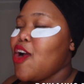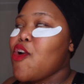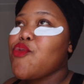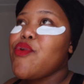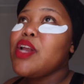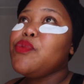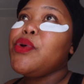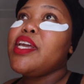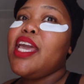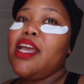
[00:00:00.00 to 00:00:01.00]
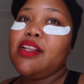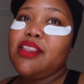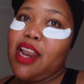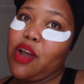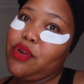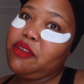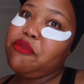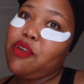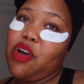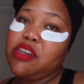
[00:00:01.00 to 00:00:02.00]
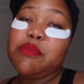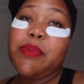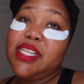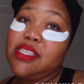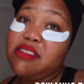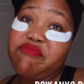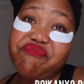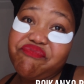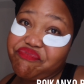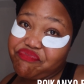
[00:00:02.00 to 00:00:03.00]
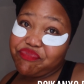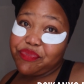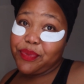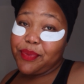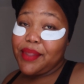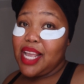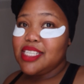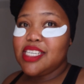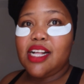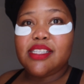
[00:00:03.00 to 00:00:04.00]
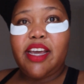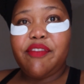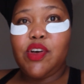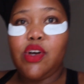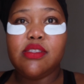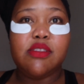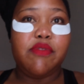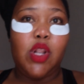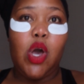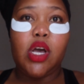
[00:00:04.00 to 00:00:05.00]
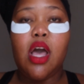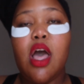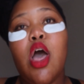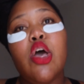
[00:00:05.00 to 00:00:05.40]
great weekend that I could have vlogged, but child, I forgot to vlog.